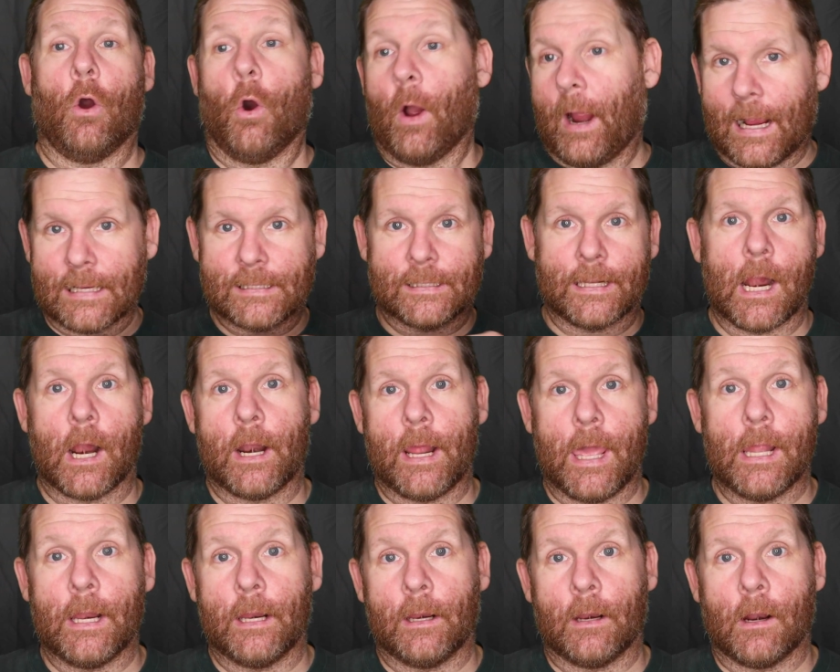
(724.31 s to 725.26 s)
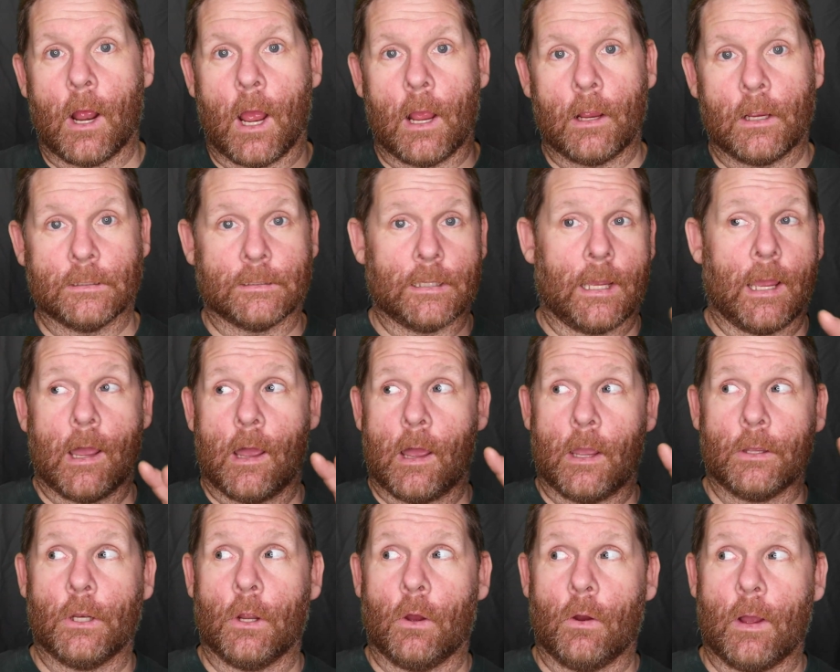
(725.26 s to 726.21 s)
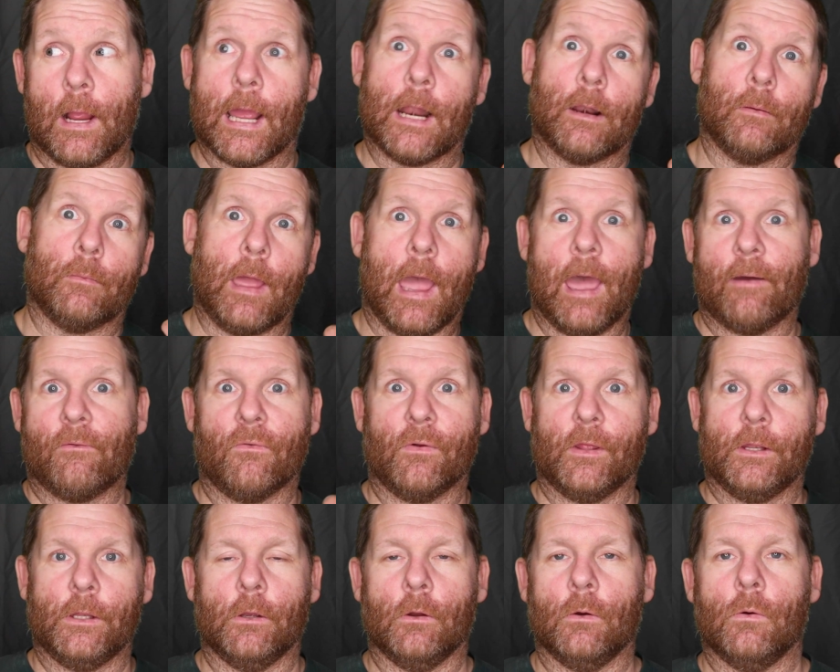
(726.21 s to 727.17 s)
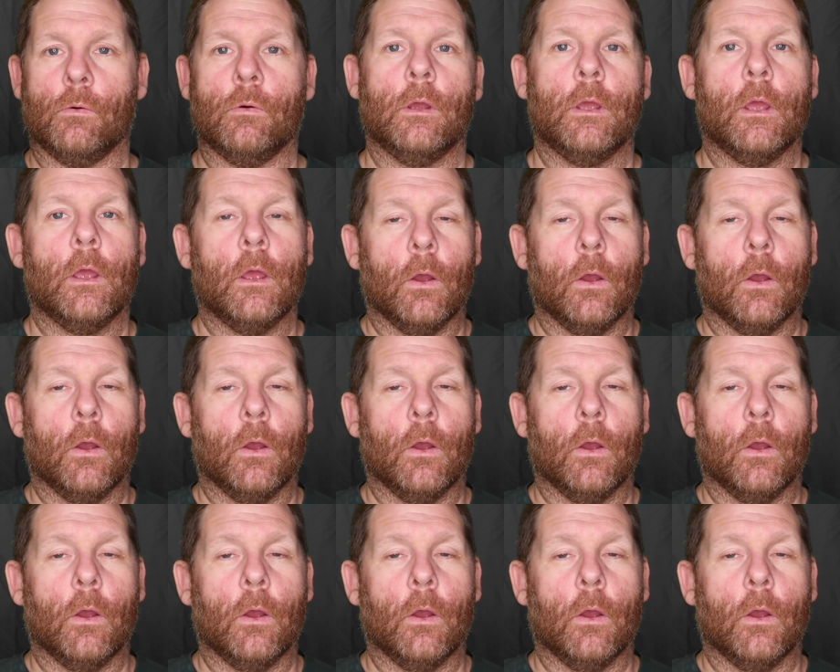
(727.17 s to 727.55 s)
oh, I guess I didn't edit because I, you know, I got to have a video.